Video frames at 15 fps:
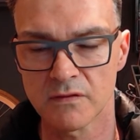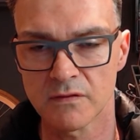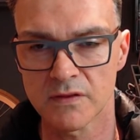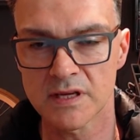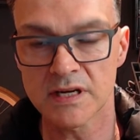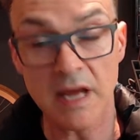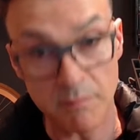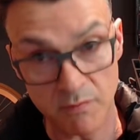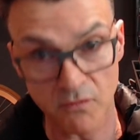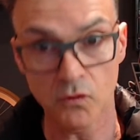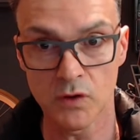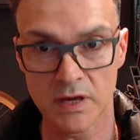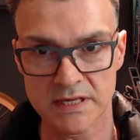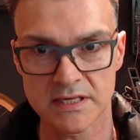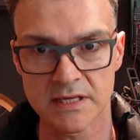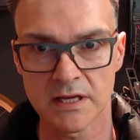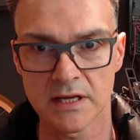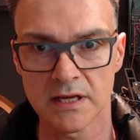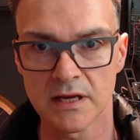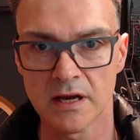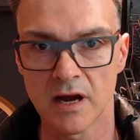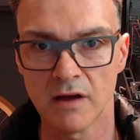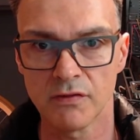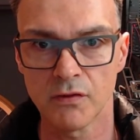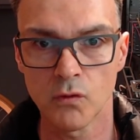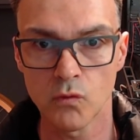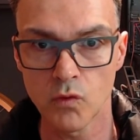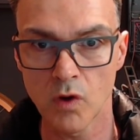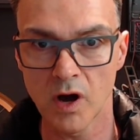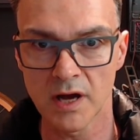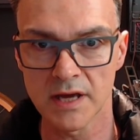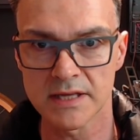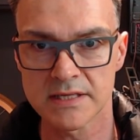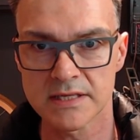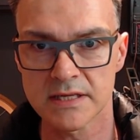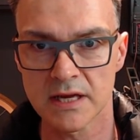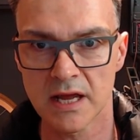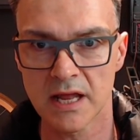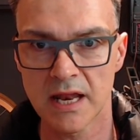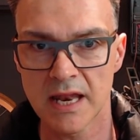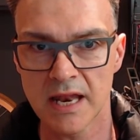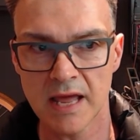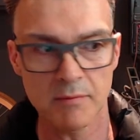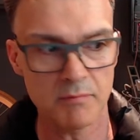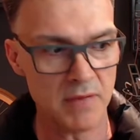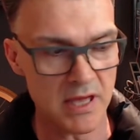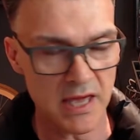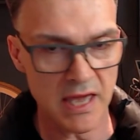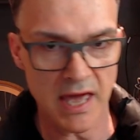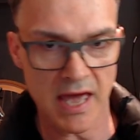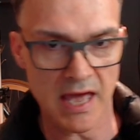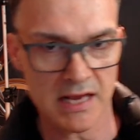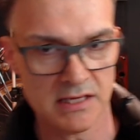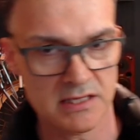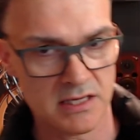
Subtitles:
day before yesterday, I thought, right, let me get